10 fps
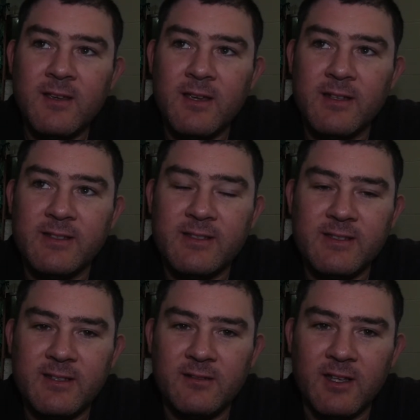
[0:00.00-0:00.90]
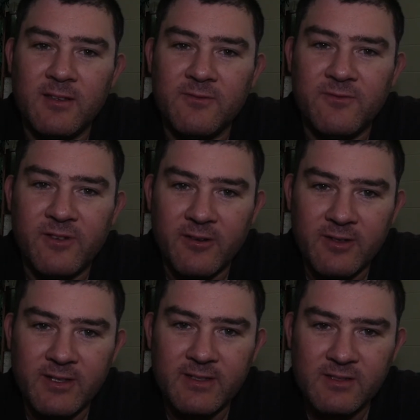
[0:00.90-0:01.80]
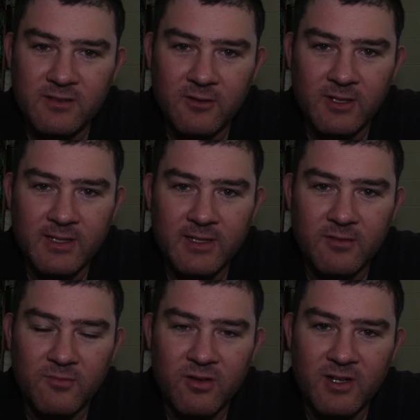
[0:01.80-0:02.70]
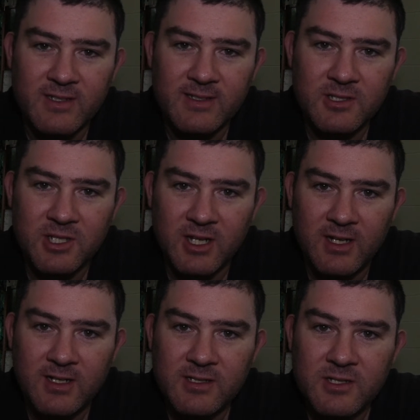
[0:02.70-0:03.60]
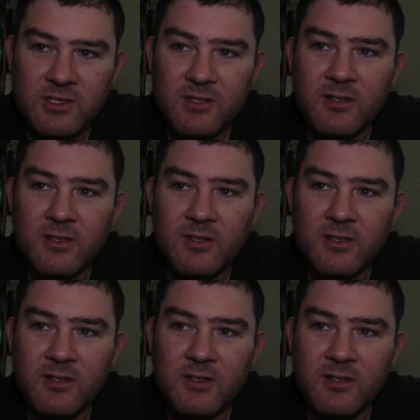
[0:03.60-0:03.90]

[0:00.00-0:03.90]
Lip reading: It's still a very slight compressed charge,